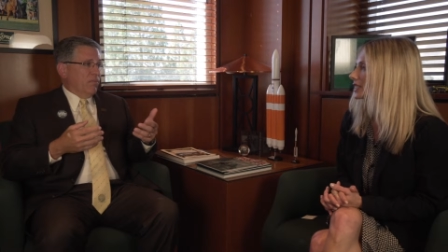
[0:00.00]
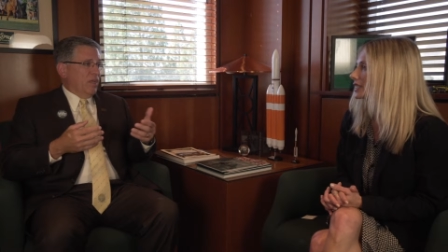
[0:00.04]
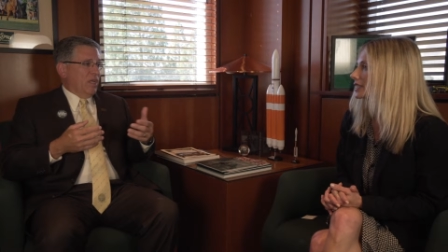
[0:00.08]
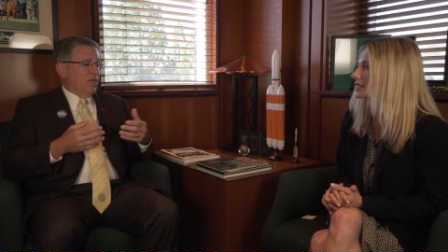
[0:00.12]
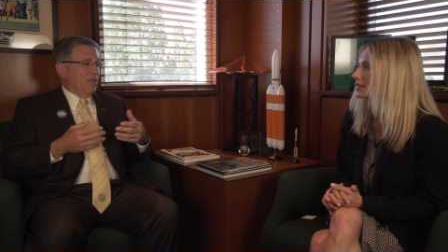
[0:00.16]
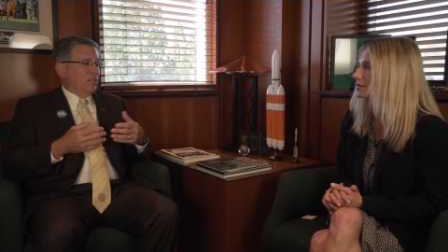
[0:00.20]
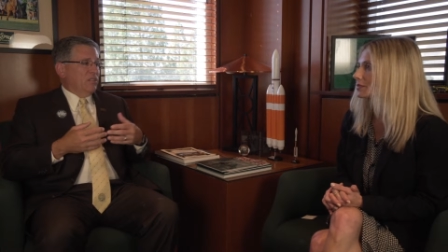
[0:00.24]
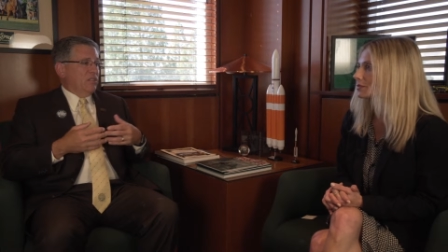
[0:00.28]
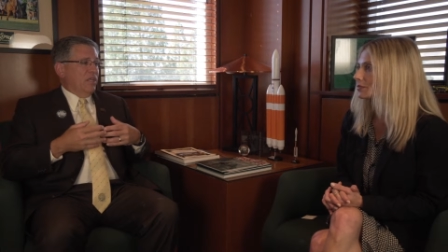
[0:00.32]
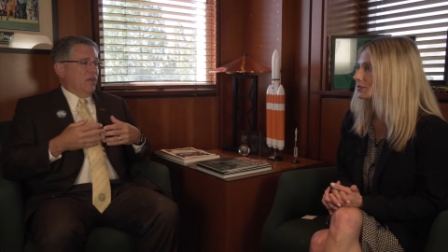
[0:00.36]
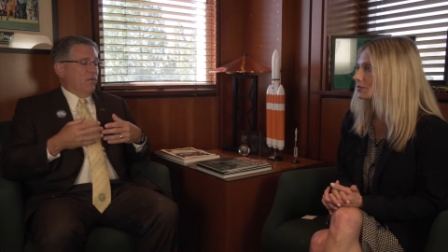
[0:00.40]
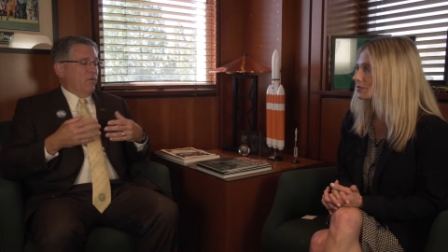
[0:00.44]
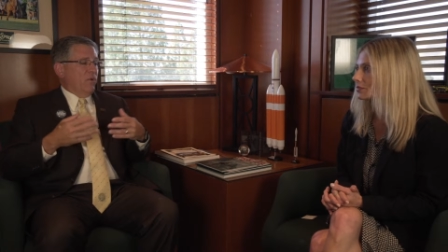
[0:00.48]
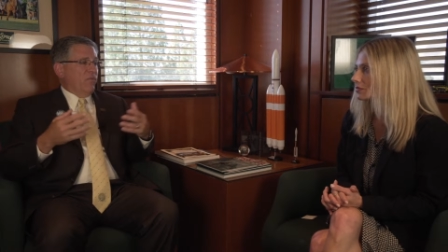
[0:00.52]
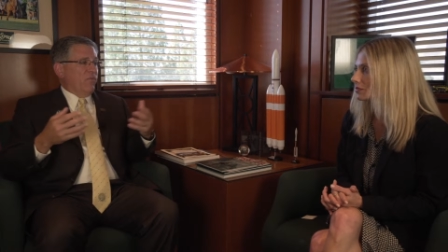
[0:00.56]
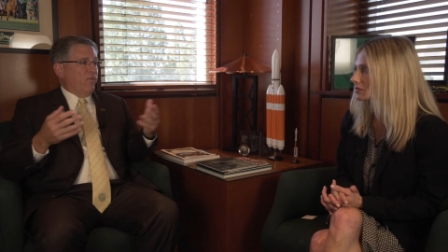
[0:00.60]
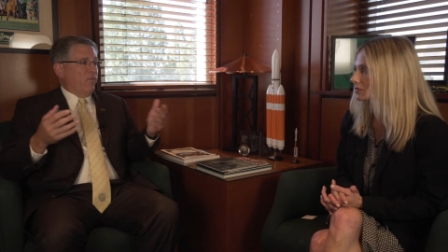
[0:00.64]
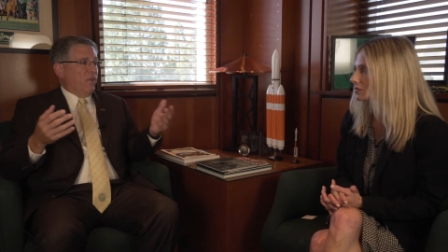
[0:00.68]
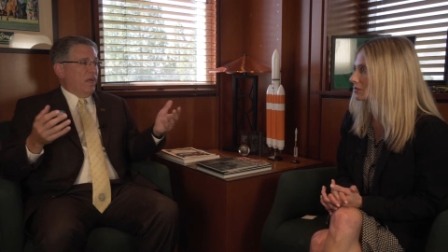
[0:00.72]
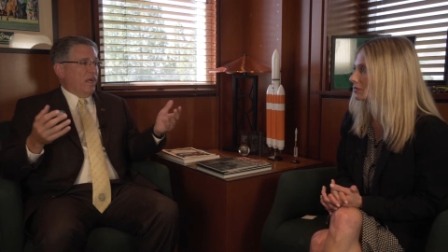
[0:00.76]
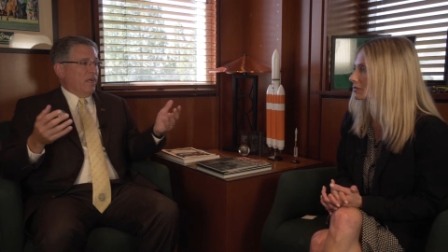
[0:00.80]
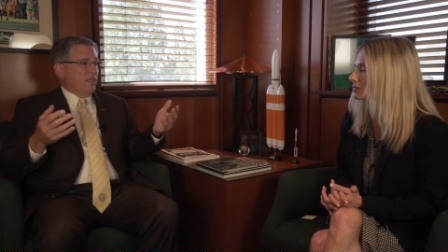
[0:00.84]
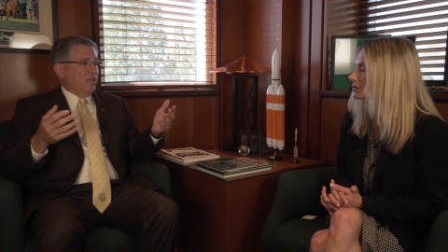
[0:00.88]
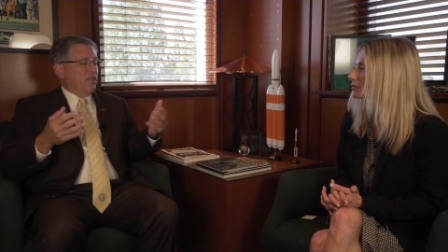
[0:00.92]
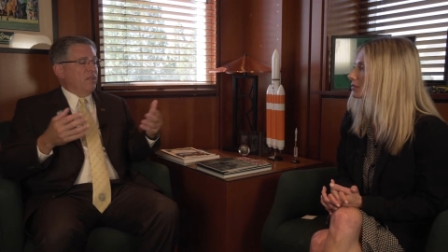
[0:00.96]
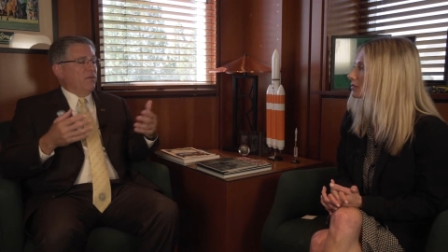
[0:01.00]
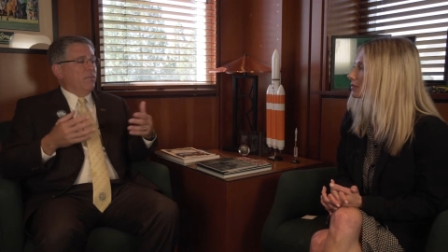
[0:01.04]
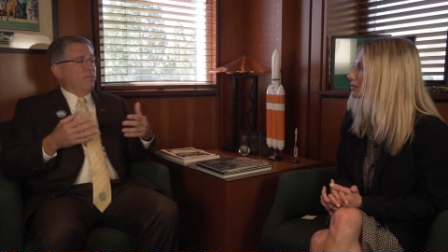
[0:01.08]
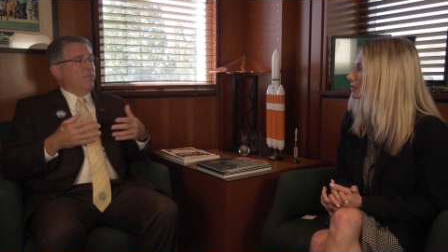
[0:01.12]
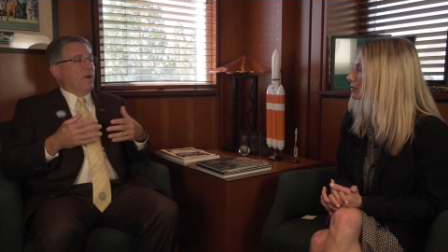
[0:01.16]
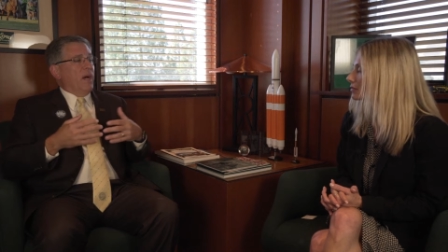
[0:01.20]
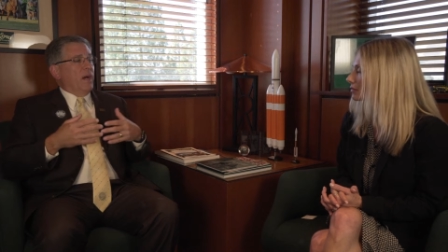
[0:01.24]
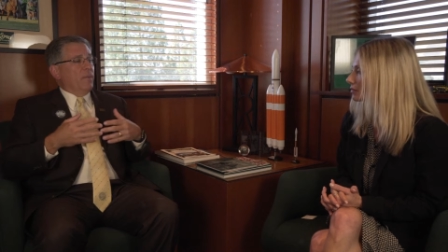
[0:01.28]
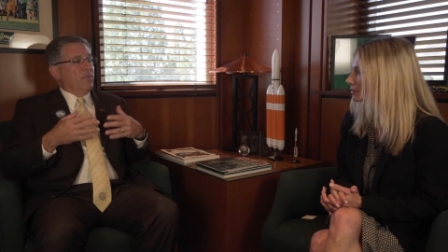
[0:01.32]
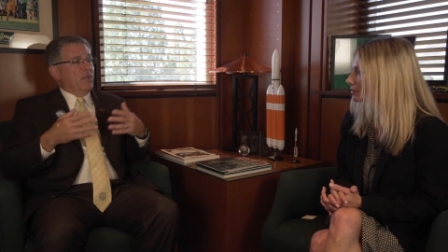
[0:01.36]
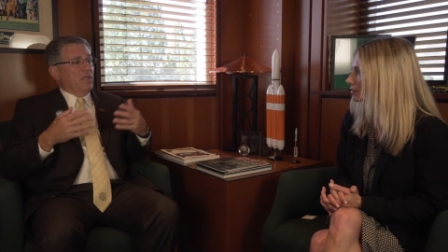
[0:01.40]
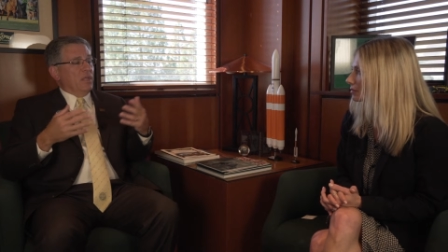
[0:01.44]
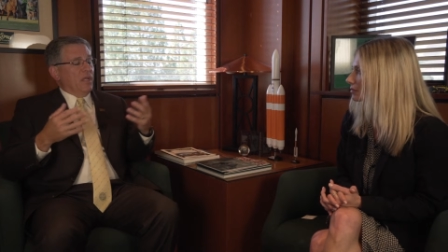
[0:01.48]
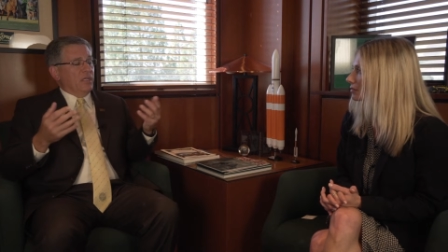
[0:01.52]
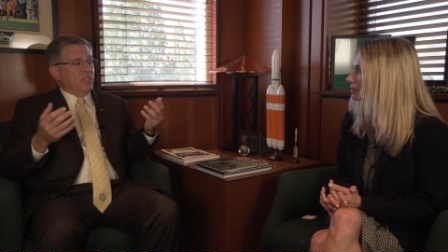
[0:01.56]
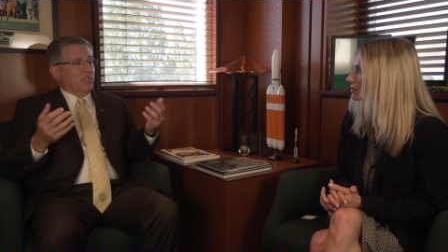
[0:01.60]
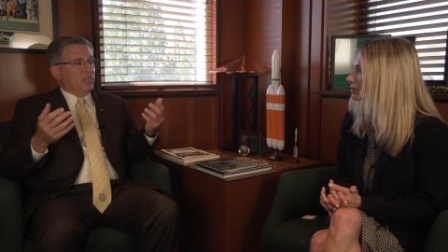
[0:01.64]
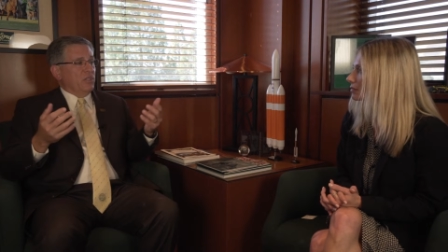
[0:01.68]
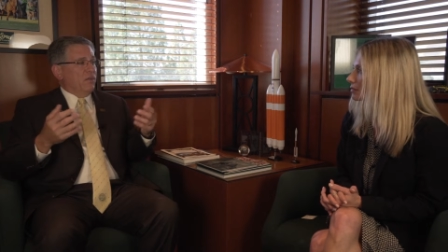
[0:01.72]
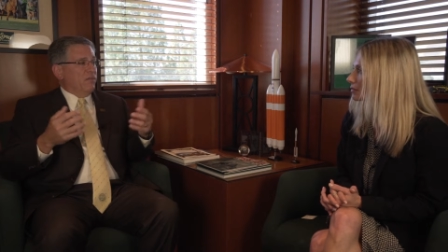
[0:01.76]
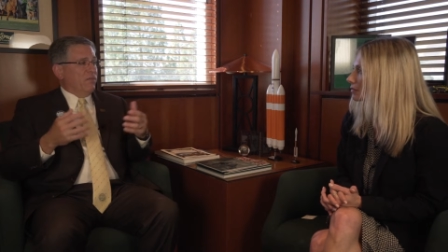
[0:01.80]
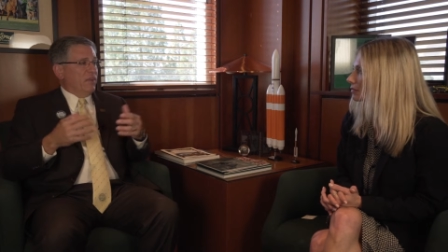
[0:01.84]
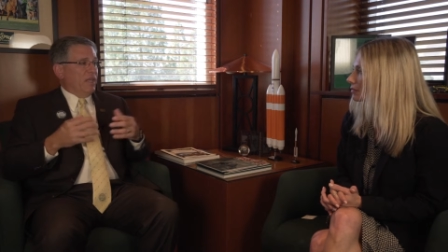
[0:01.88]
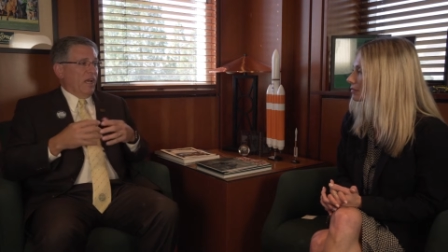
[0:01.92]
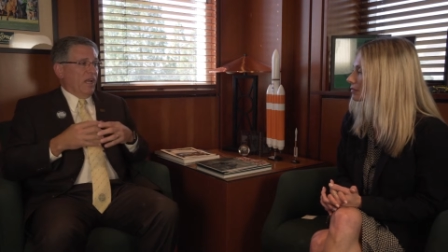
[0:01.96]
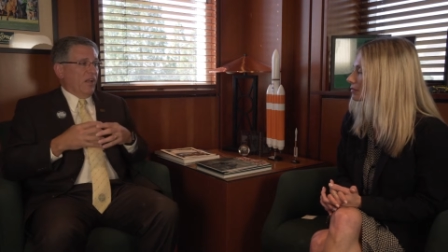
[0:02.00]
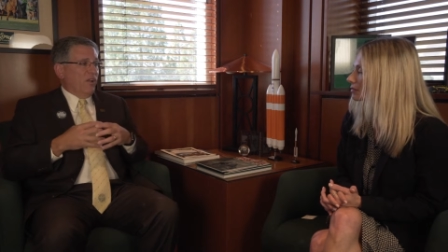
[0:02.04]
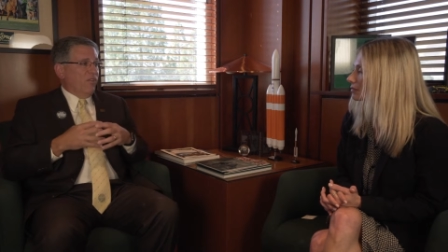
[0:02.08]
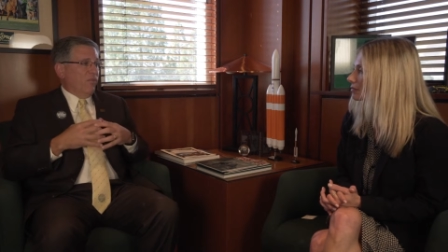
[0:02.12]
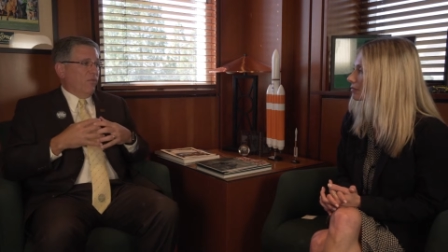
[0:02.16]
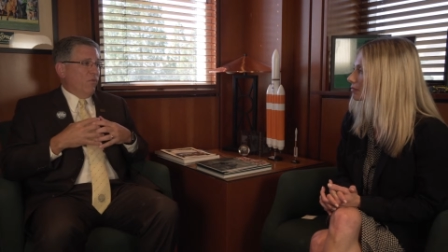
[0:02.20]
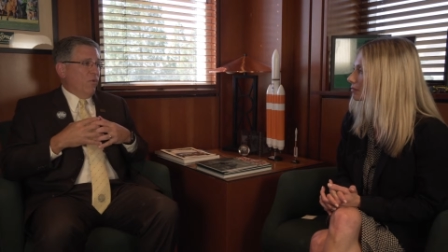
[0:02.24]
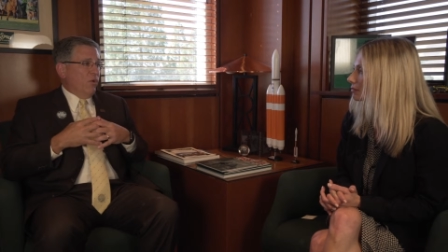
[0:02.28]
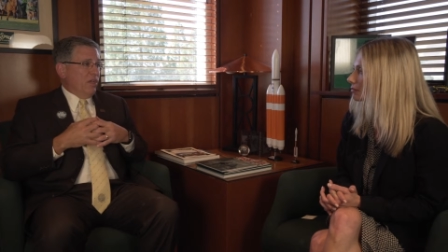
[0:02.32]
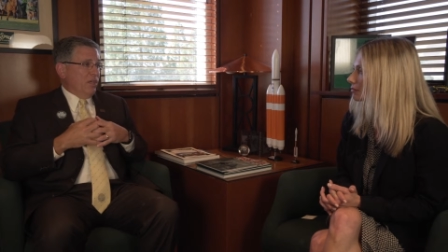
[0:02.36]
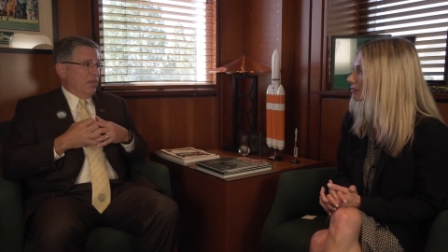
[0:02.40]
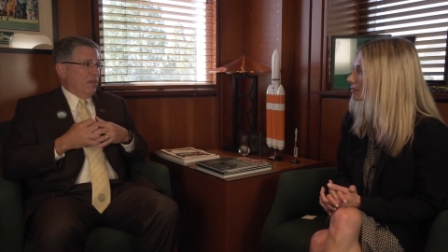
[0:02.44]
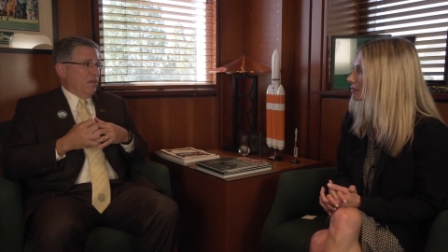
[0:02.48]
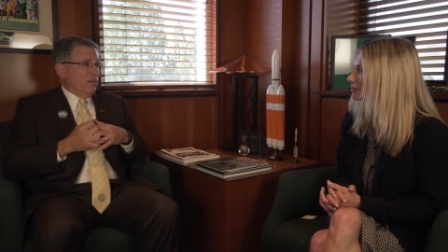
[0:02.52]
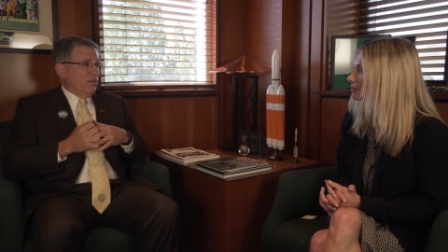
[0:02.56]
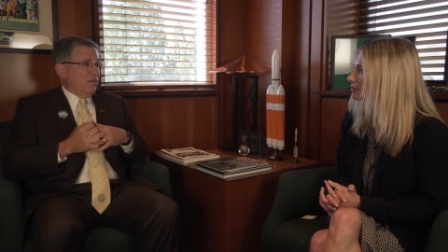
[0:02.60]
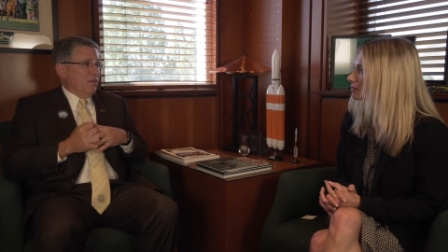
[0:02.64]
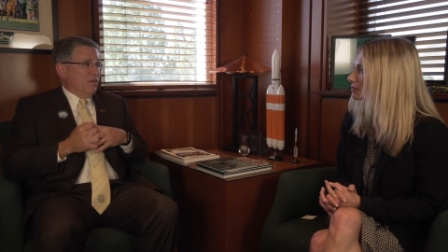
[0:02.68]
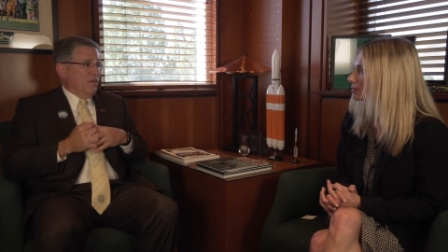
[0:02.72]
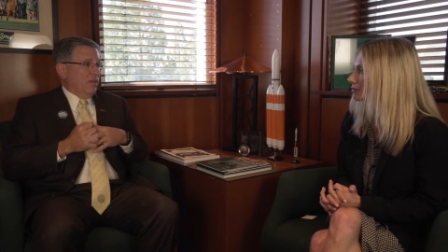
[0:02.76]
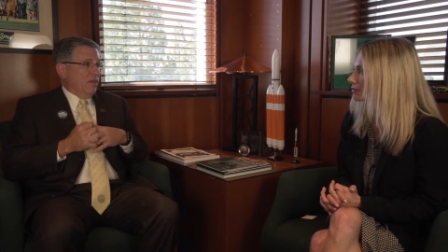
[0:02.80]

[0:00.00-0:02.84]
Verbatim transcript: because they reflect the population of California.